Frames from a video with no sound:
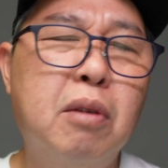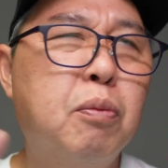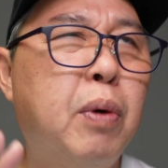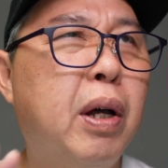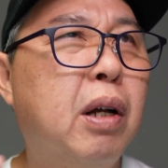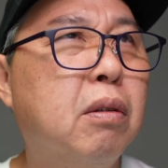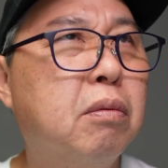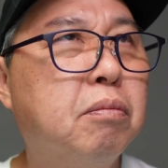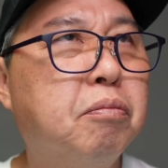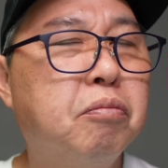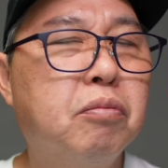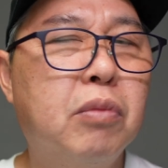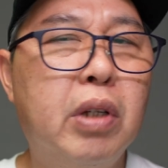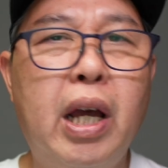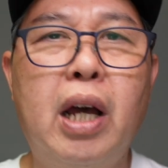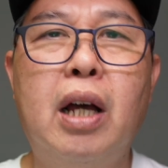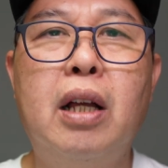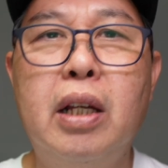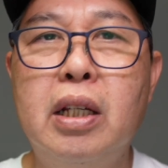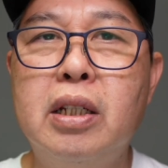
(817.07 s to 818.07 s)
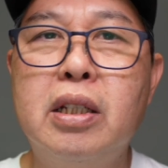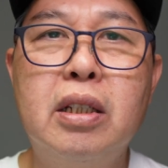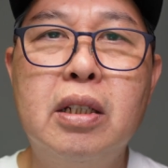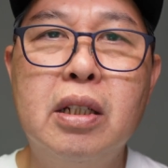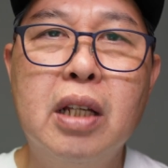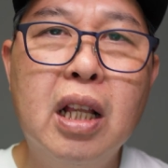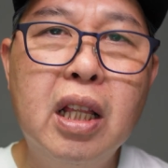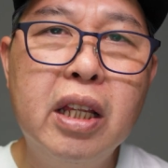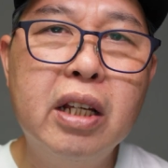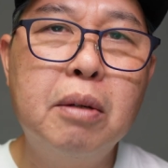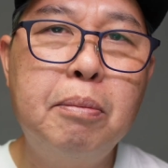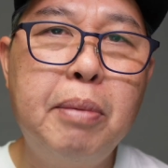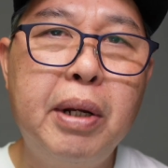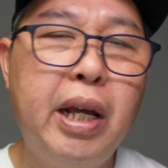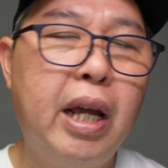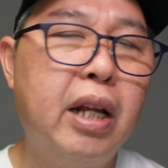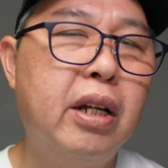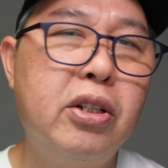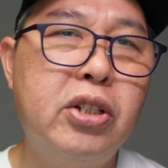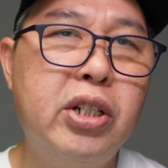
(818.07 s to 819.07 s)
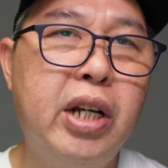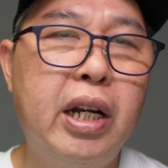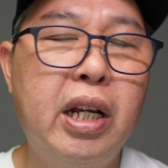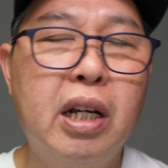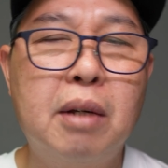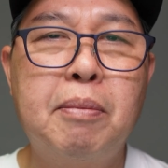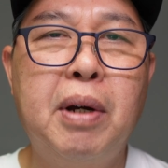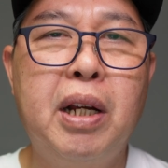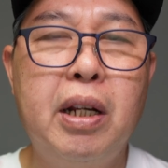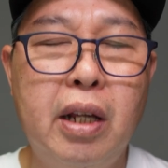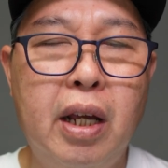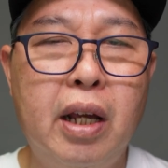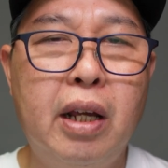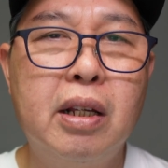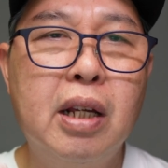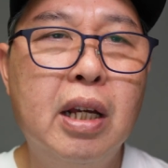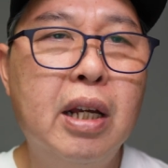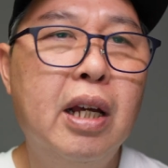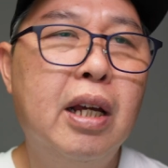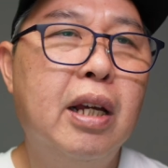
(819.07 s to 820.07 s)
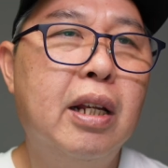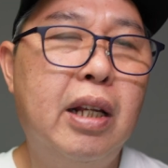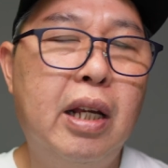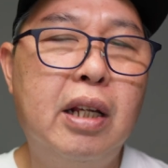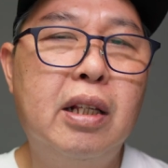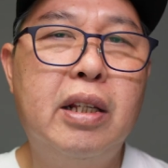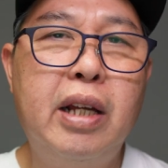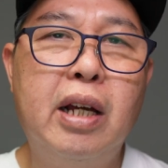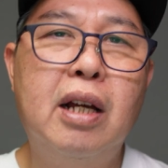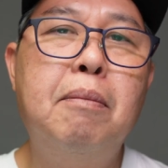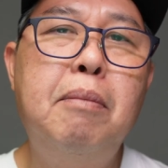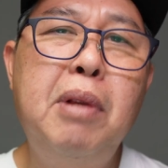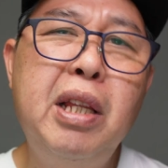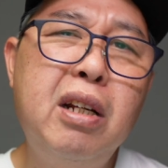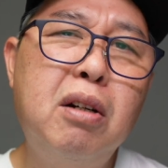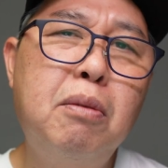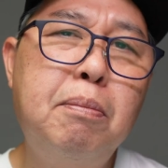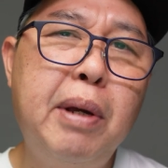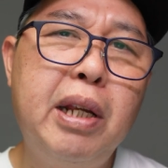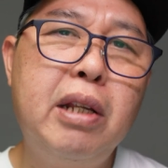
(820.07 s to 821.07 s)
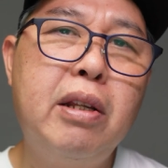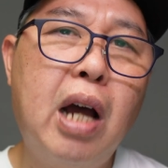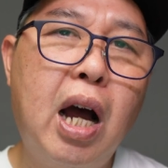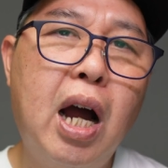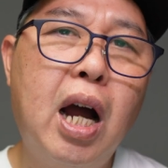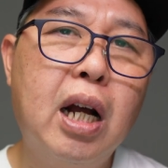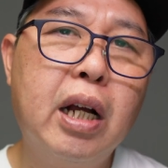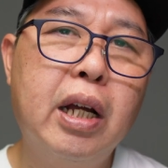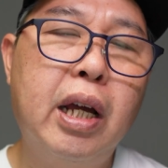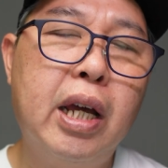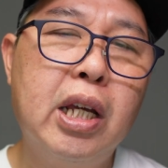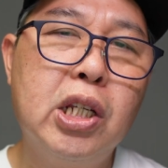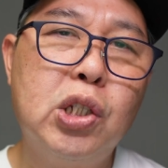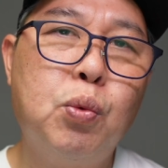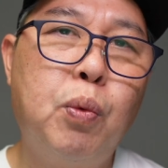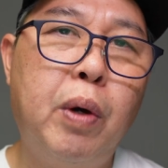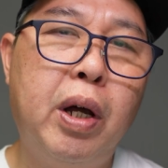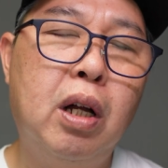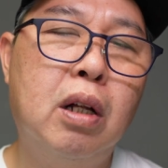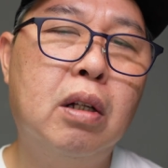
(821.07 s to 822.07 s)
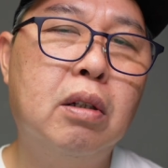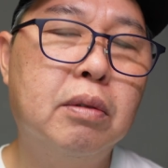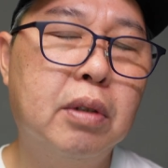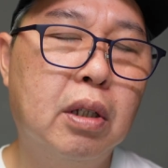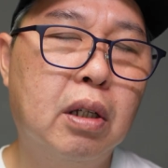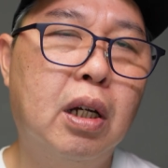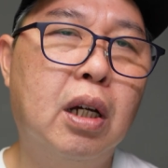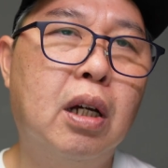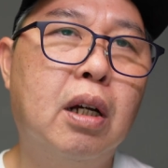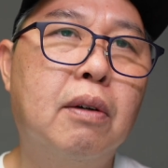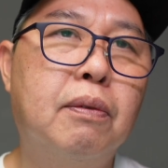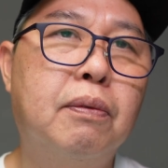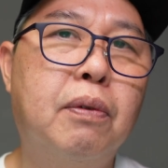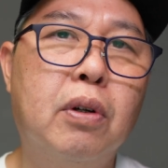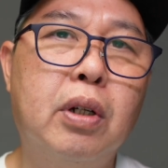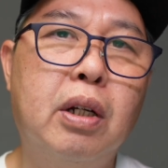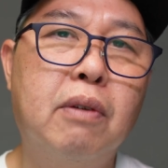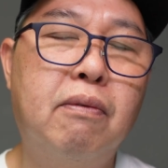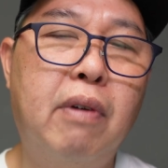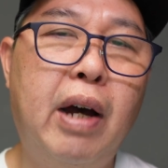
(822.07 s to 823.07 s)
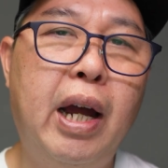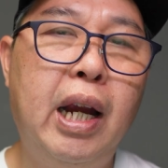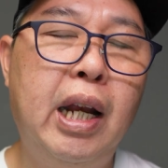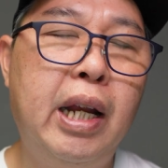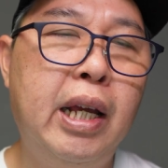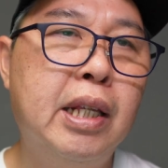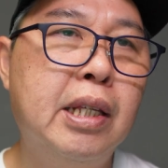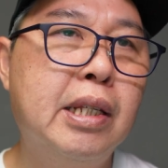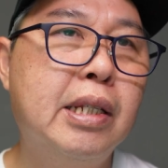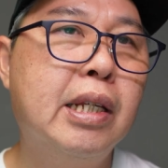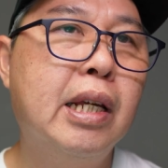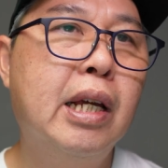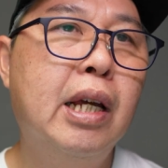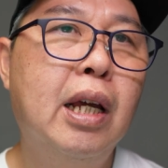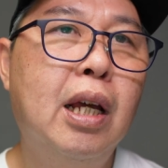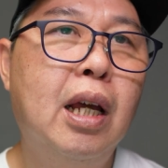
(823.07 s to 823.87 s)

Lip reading: Well, yeah, it's a little bit energetic, but they're a little bit dark as well for the violins.